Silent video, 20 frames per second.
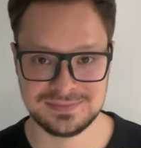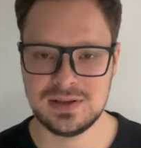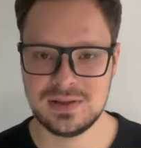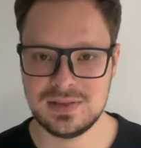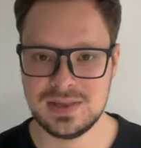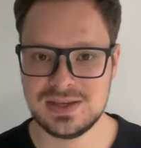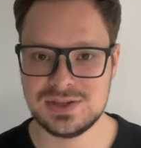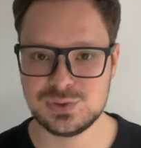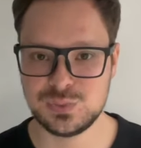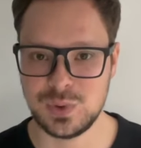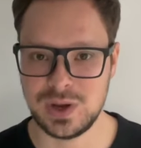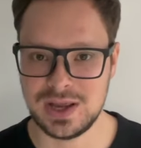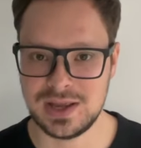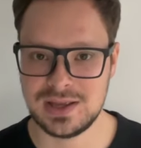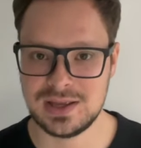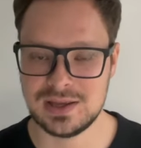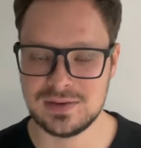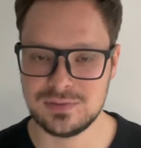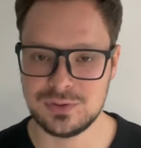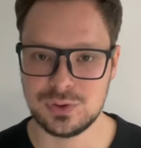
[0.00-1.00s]
This way,
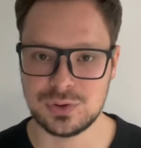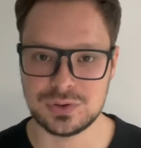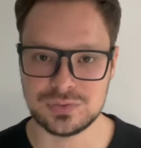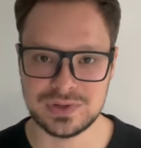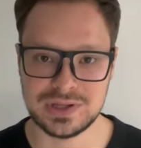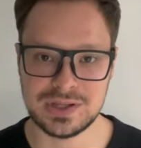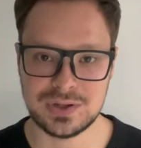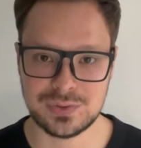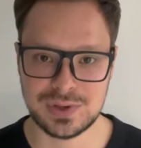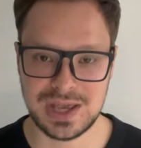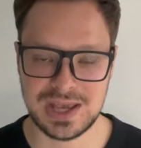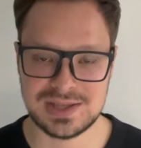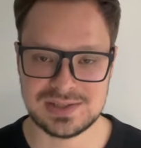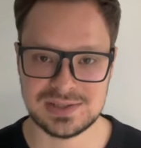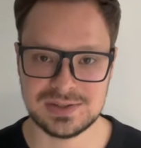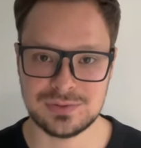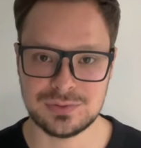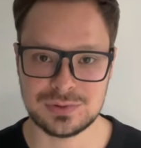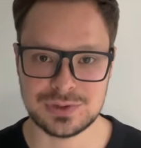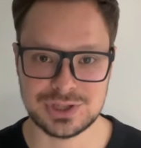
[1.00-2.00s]
if you are
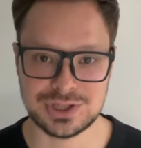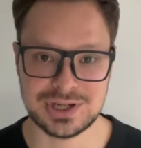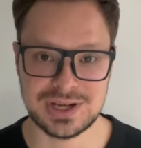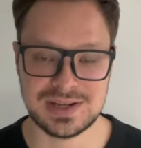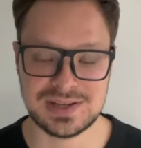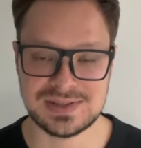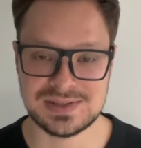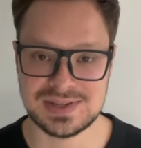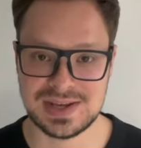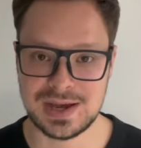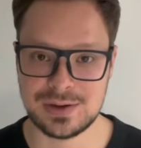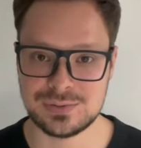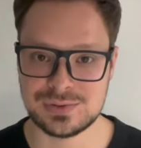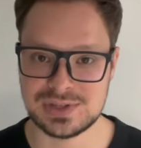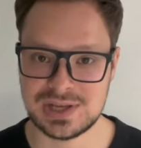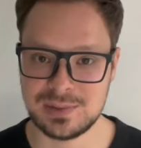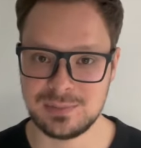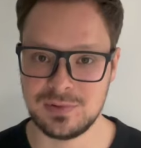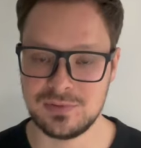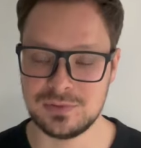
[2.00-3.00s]
relocating or shutting down
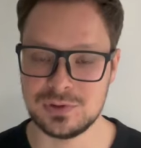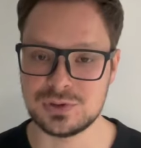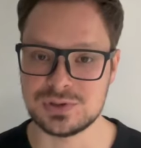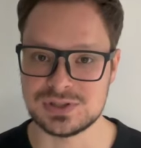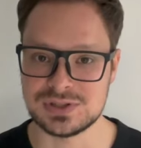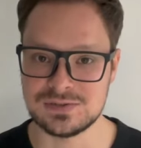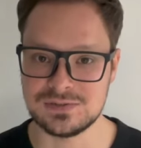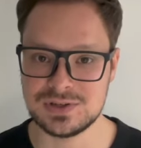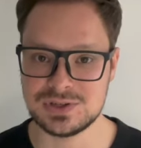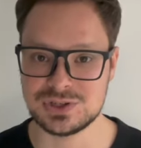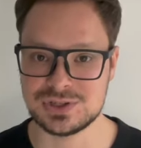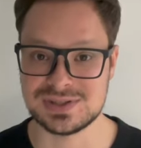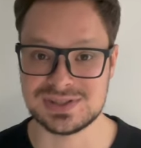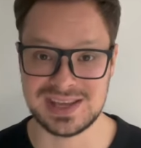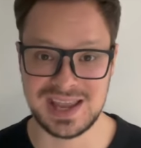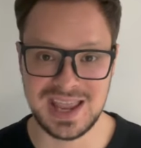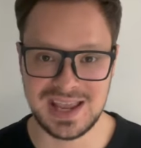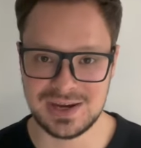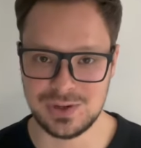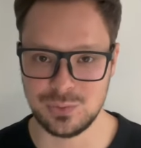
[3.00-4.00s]
some of your divisions
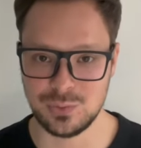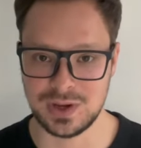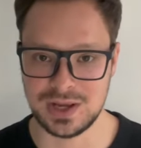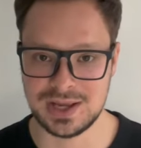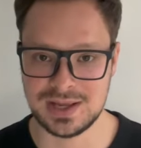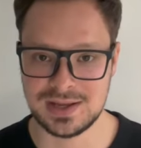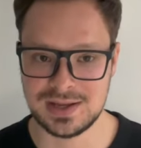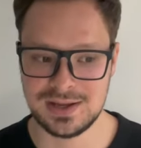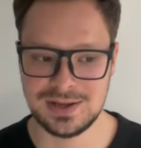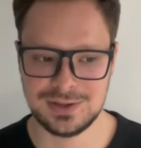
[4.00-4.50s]
anyway,